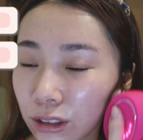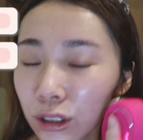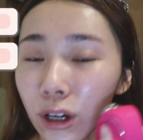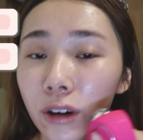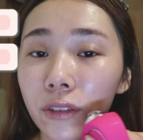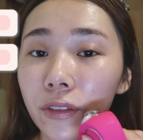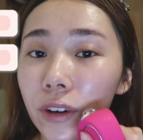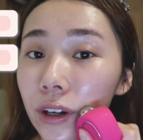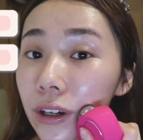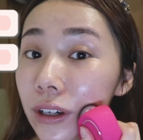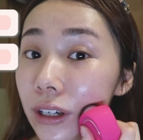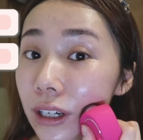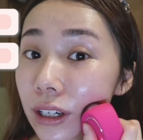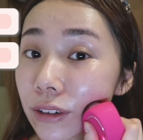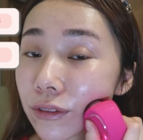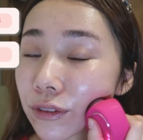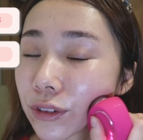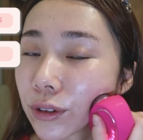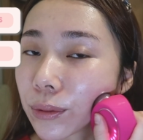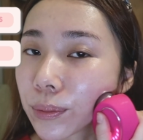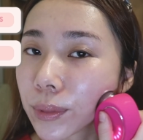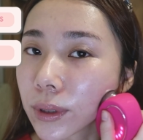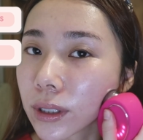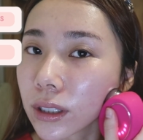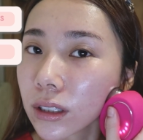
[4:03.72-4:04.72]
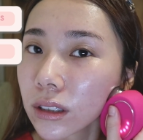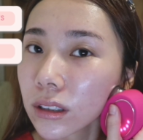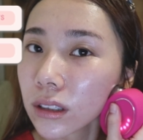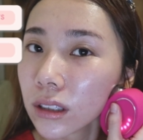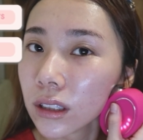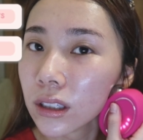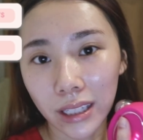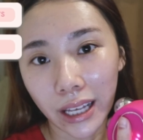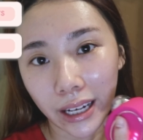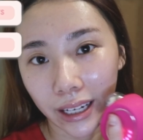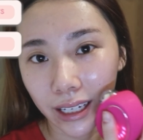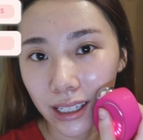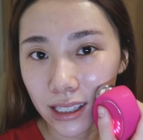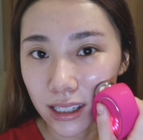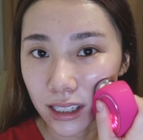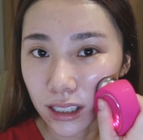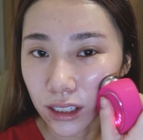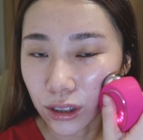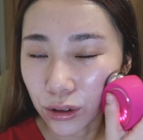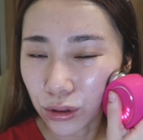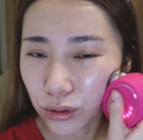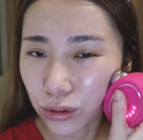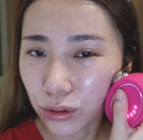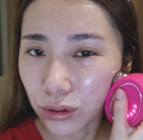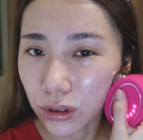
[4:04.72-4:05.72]
not very comfortable. Like I
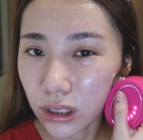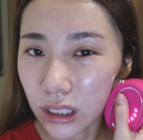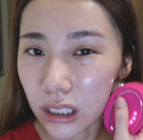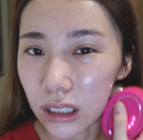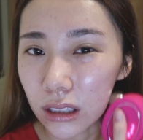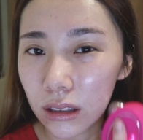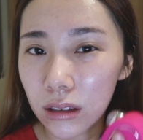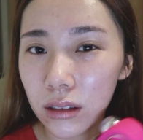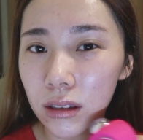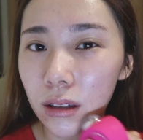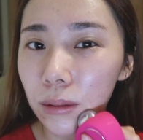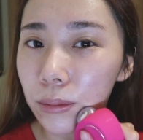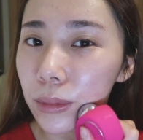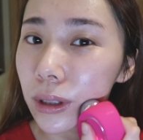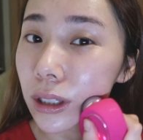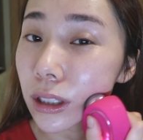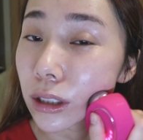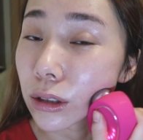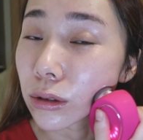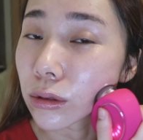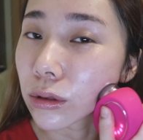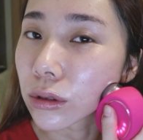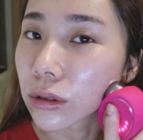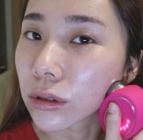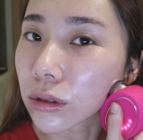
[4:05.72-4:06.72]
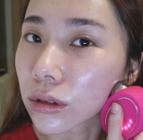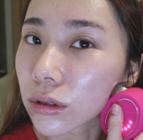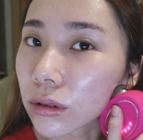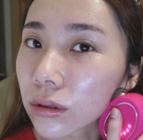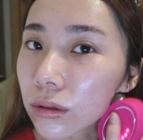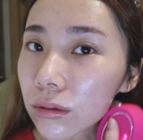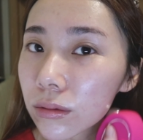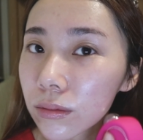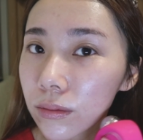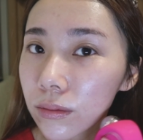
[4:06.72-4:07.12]
said, you do need some getting used to.